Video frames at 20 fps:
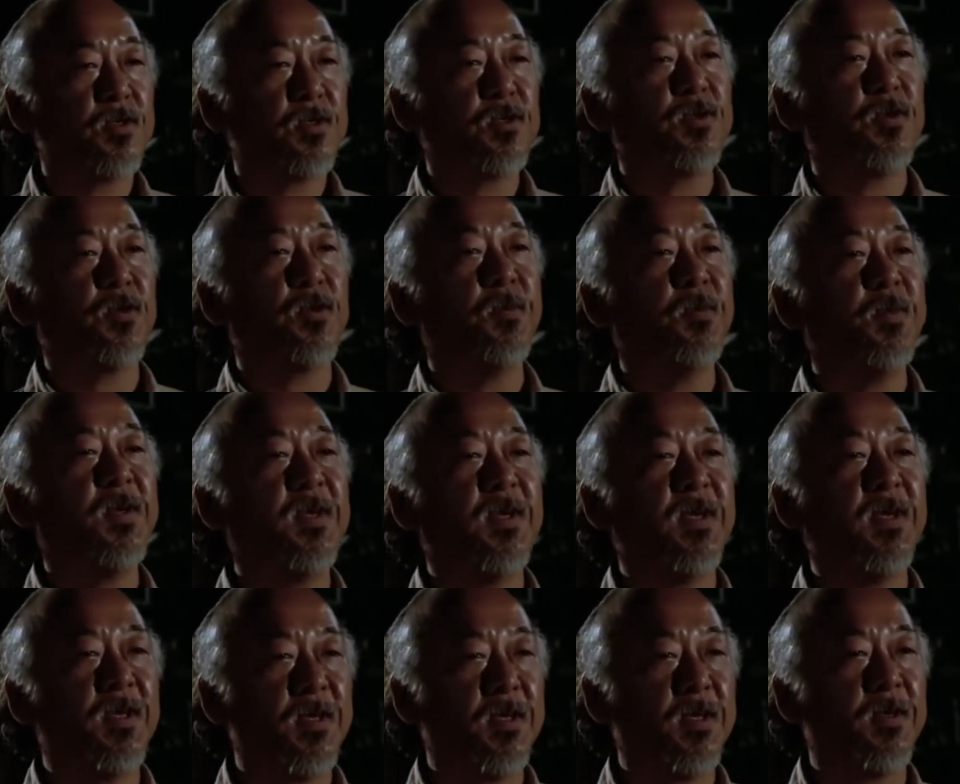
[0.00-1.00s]
Show
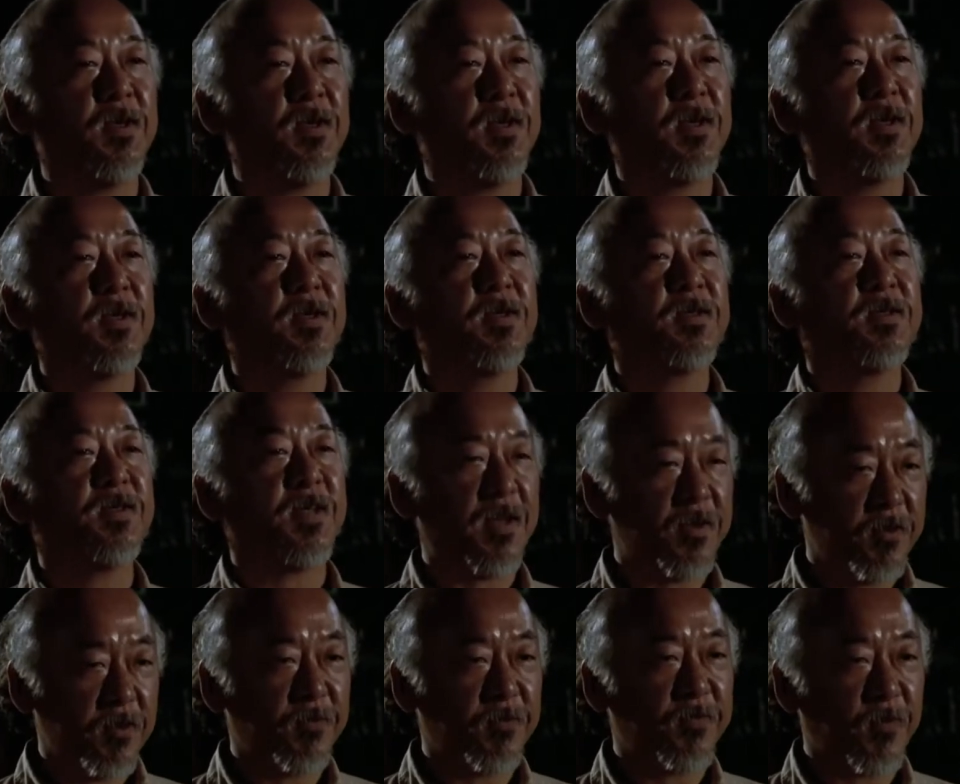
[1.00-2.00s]
me
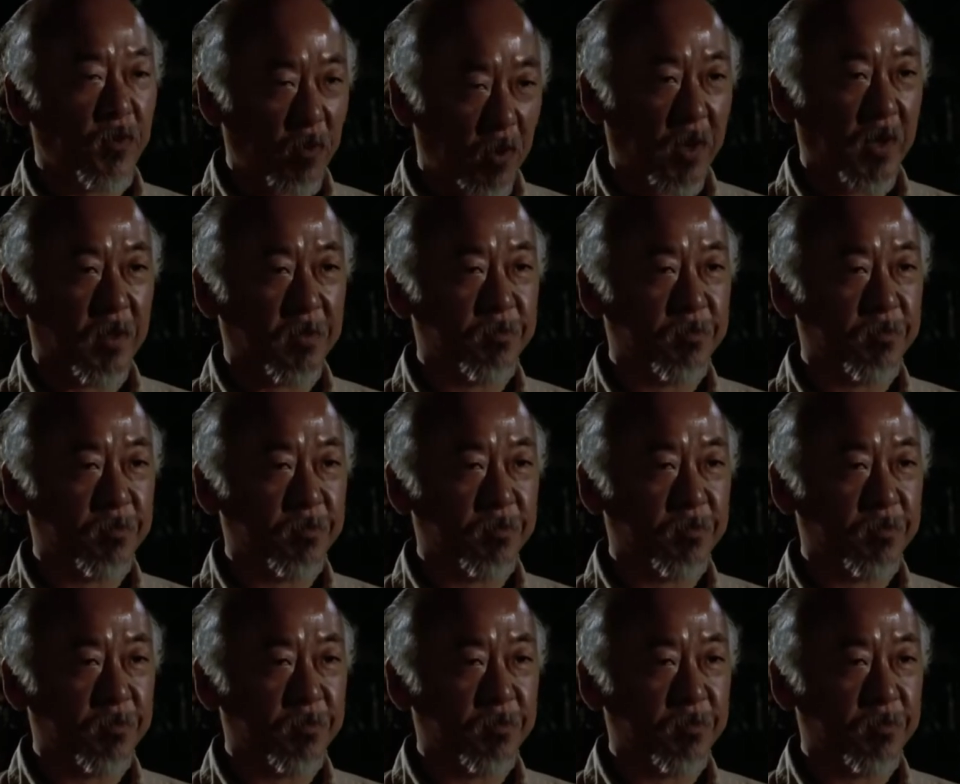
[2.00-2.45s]
sand the floor.